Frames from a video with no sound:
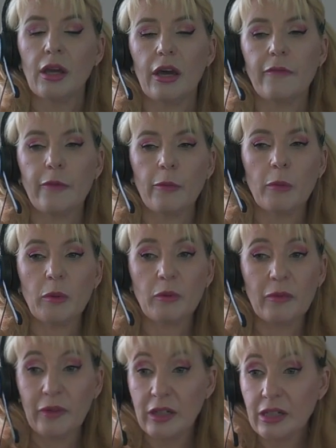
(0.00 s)
And from what
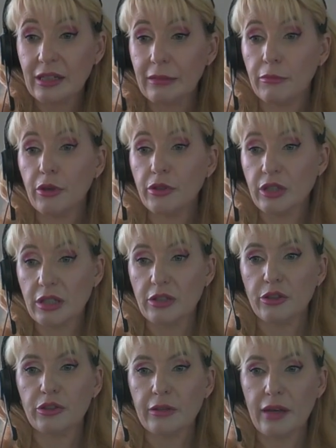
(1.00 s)
eventually emerges in
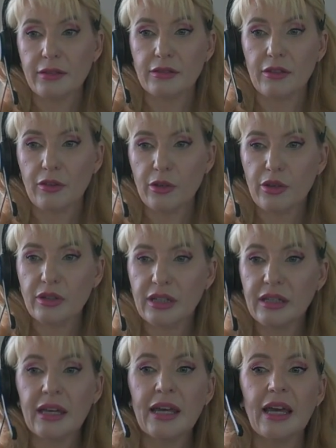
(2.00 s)

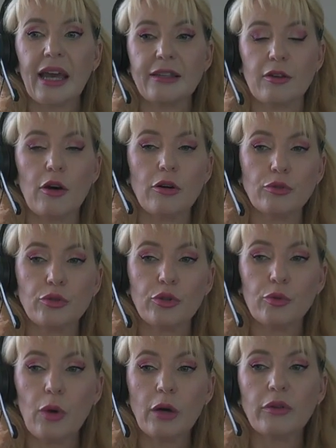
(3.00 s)
2030 is a whole
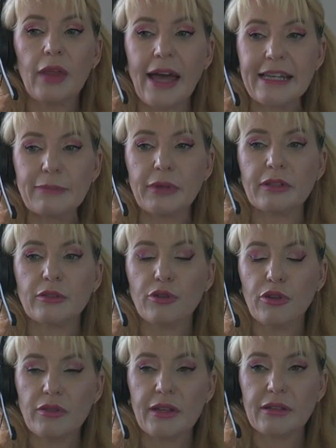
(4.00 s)
new world with aspect and
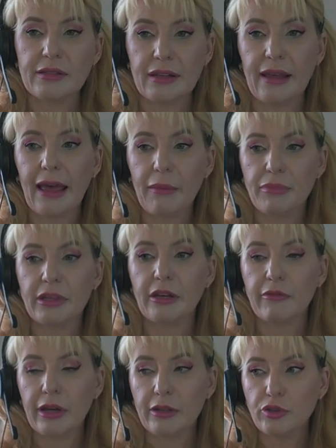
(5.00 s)
new things that are
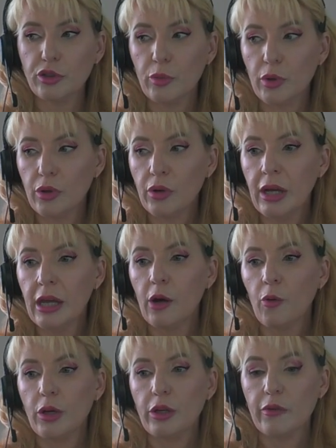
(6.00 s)
happening around you all,
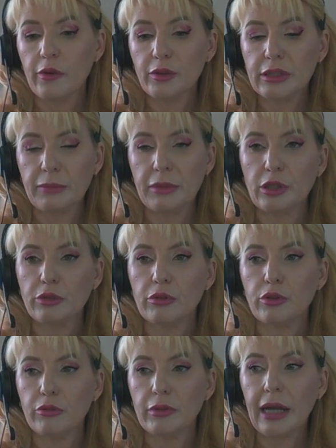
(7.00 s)
where you're all stepping into a
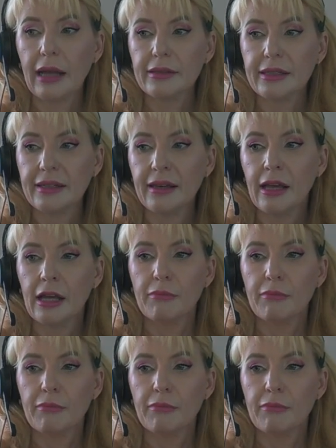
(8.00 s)
new reality.